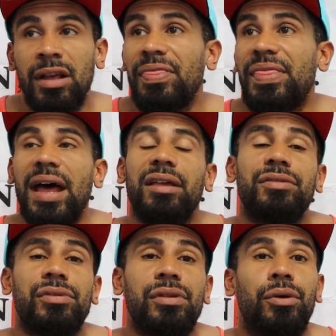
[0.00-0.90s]
That
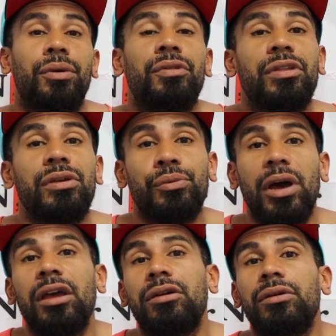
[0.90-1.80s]
is the only
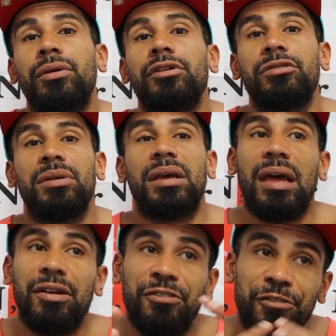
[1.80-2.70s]
way you're going to get
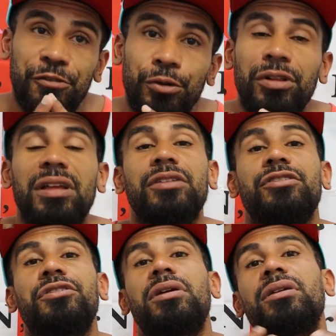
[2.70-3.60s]
a full
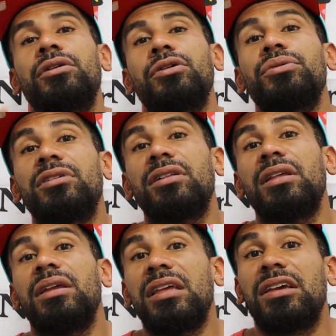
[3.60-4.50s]
integrated
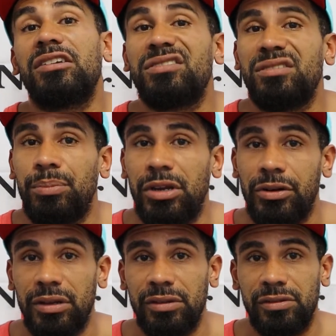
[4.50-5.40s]
Kundalini
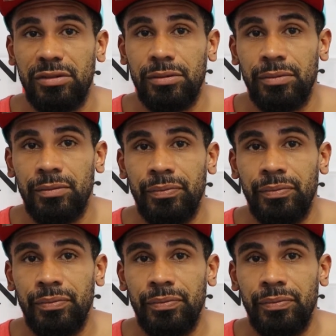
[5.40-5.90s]
experience.